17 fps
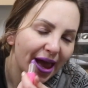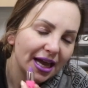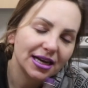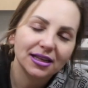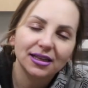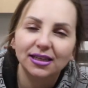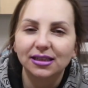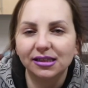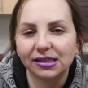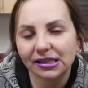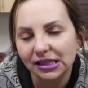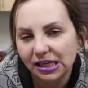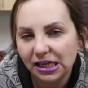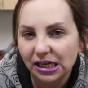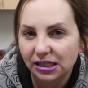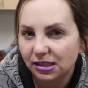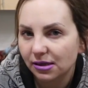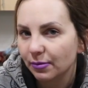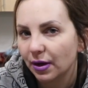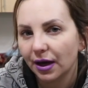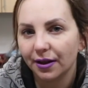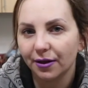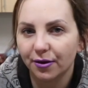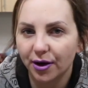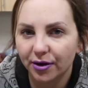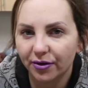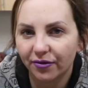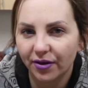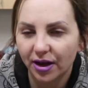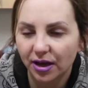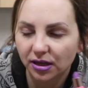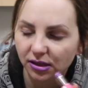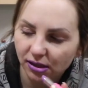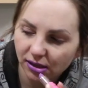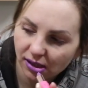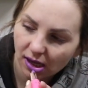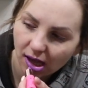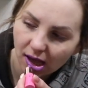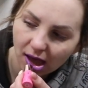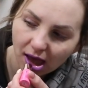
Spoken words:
And you like to see some color on your face?